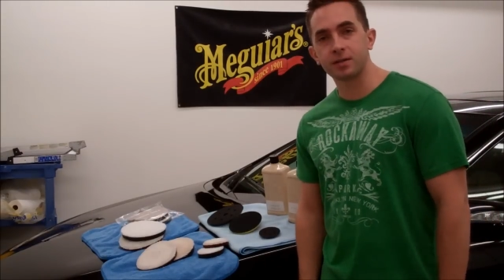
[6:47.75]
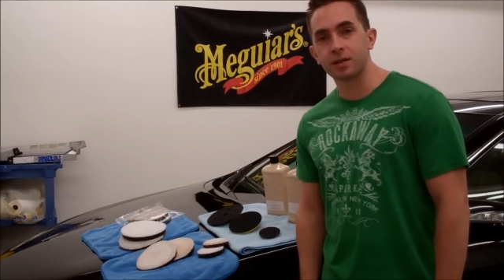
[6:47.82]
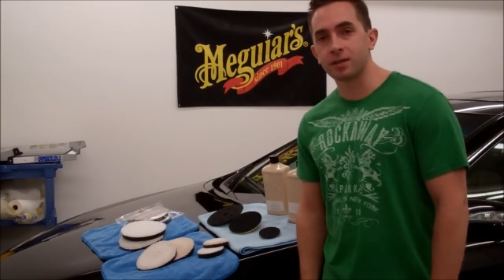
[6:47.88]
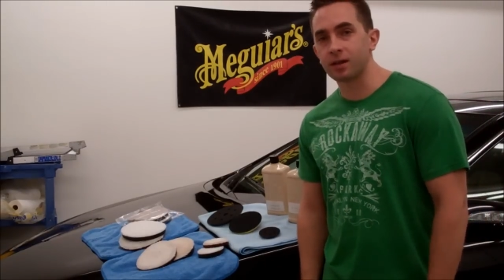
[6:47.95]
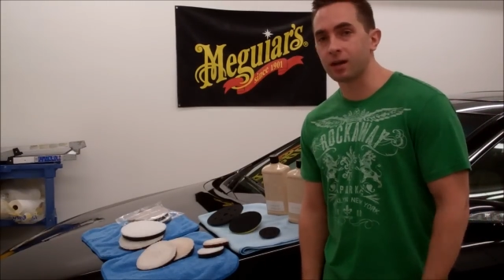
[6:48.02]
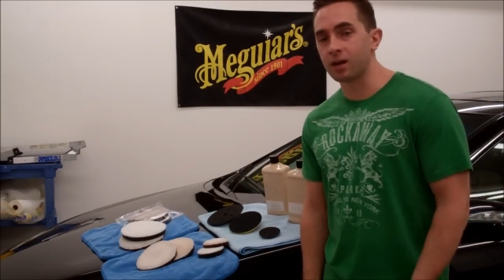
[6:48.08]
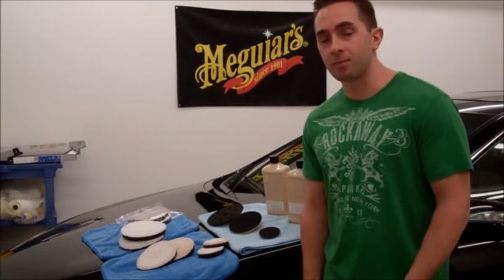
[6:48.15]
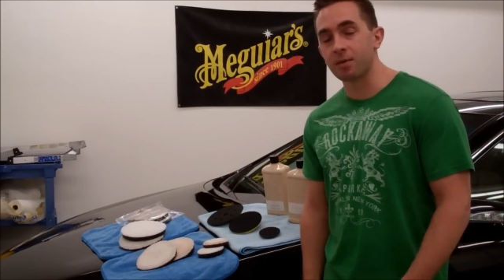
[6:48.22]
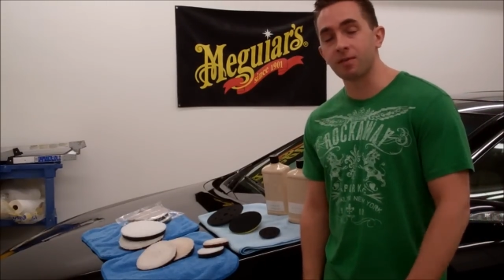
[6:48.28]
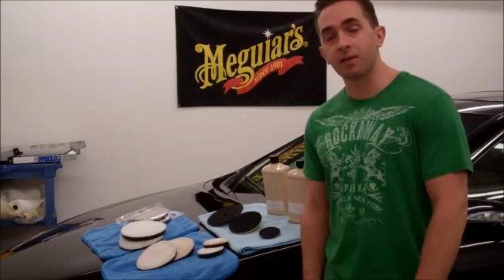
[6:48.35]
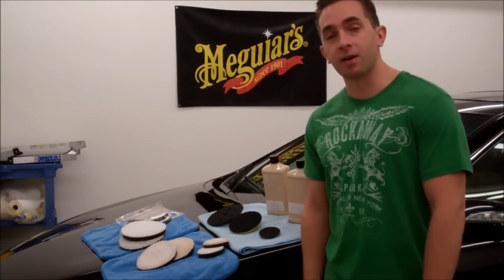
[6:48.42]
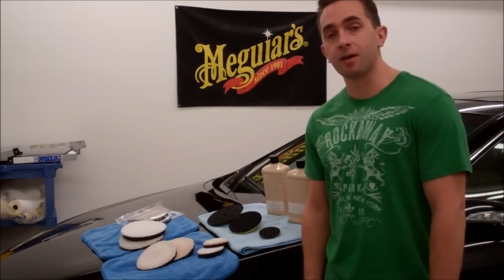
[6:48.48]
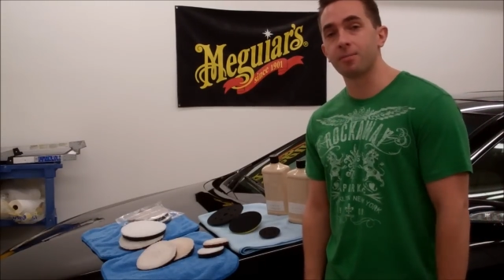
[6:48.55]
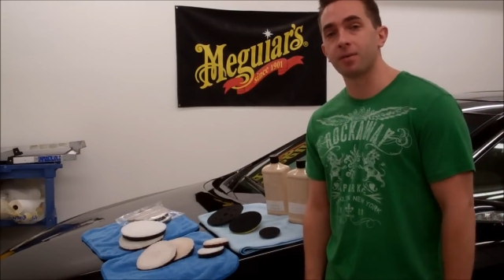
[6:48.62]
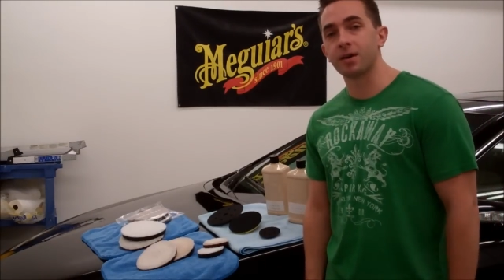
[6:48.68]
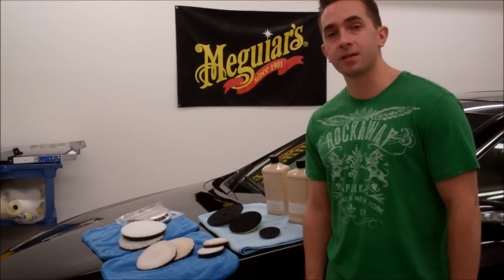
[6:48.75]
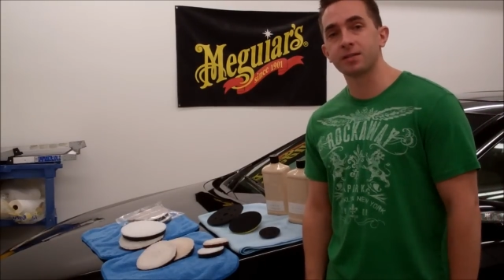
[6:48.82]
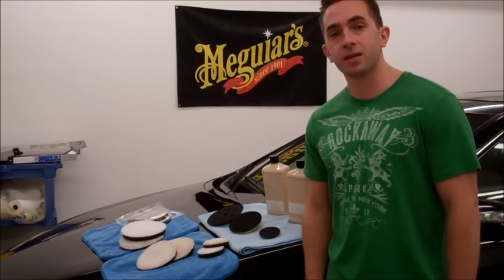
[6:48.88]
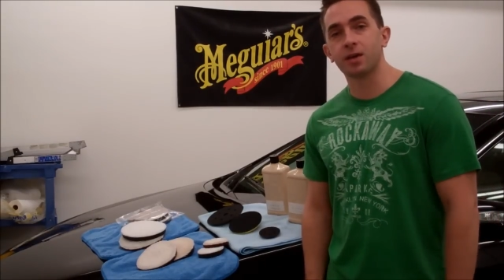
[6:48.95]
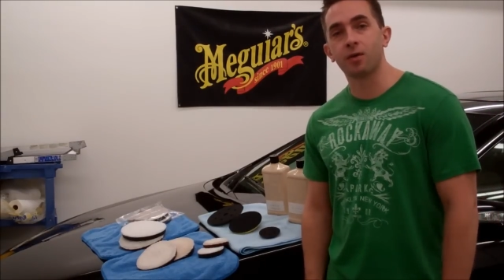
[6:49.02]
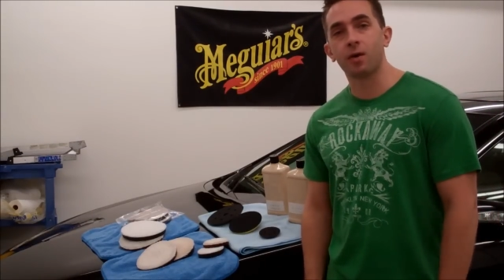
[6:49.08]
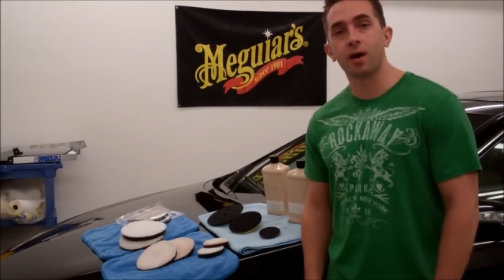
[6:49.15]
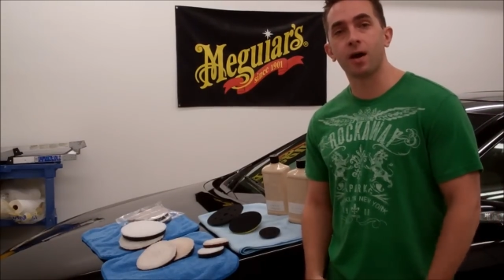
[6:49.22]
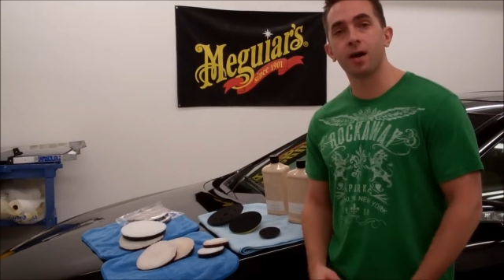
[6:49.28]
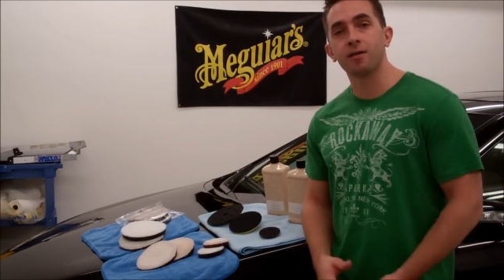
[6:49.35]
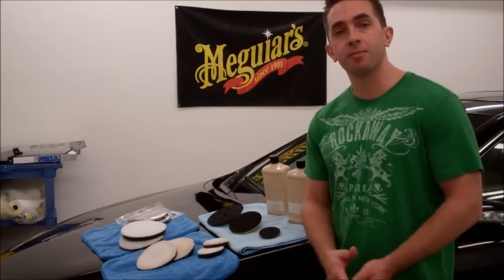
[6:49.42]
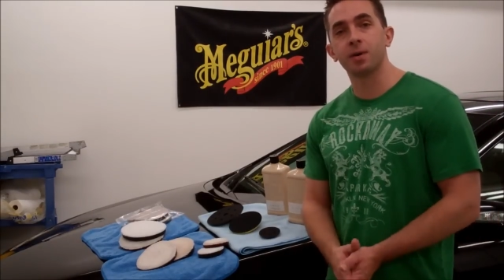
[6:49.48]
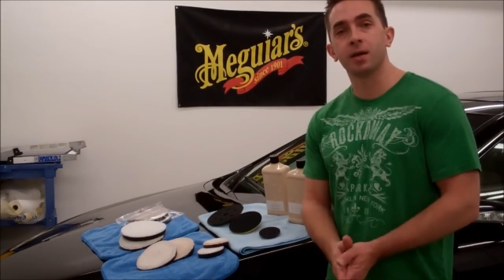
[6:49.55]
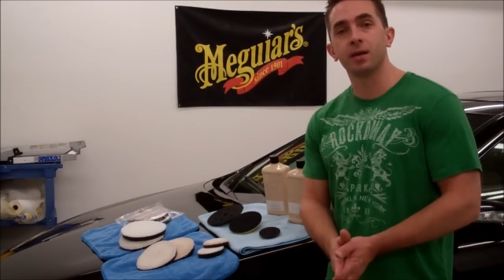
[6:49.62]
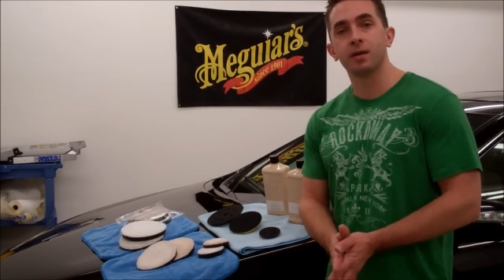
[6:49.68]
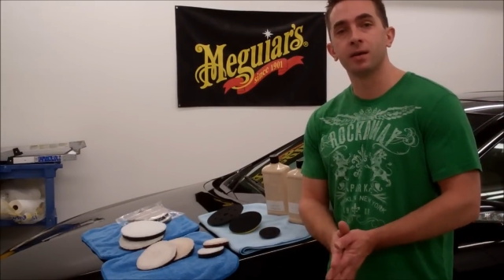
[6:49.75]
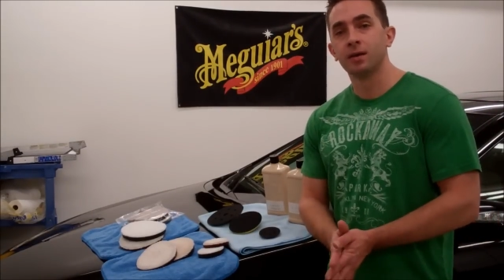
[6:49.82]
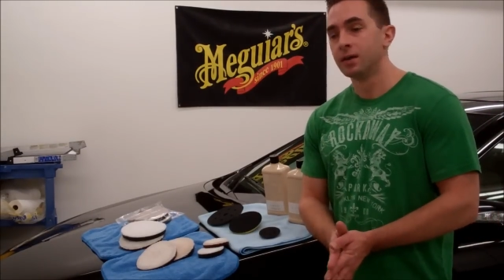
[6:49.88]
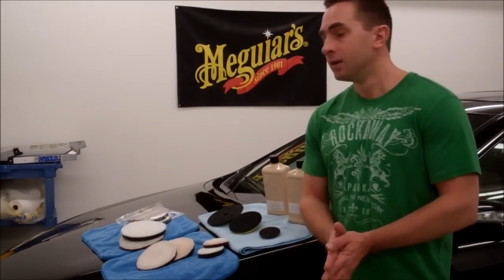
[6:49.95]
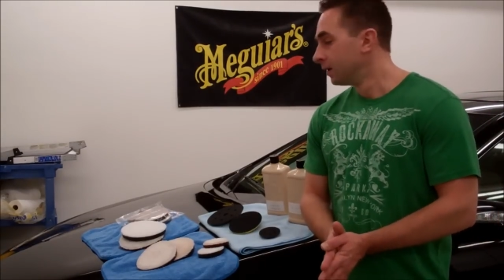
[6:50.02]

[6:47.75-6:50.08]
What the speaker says: I think you're going to be very impressed. I know I have been.